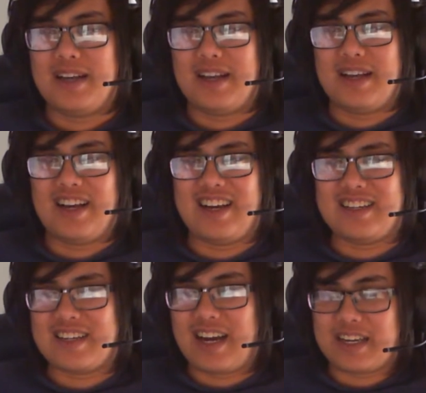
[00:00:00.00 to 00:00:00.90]

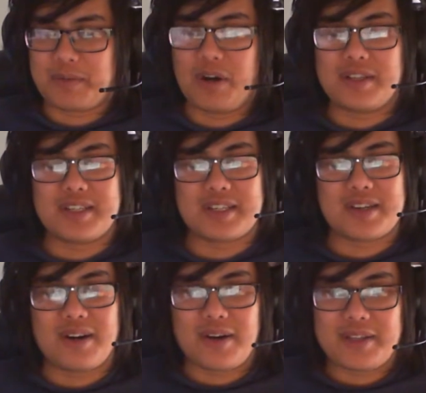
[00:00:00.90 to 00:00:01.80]
And I got the
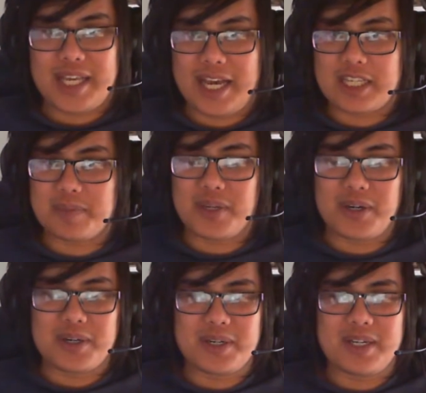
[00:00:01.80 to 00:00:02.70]
discard on the
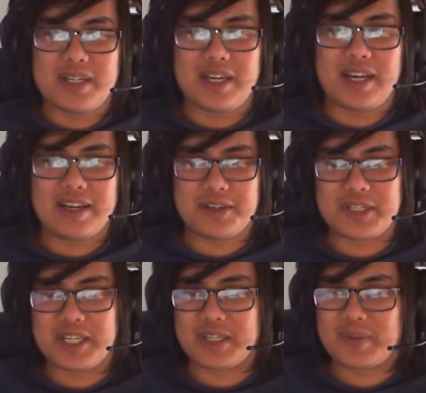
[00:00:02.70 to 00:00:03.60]
Espeon
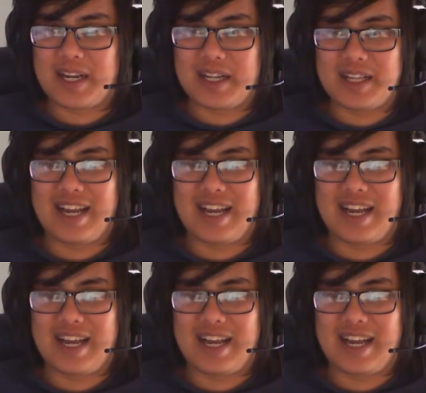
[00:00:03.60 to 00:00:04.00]
energy as well.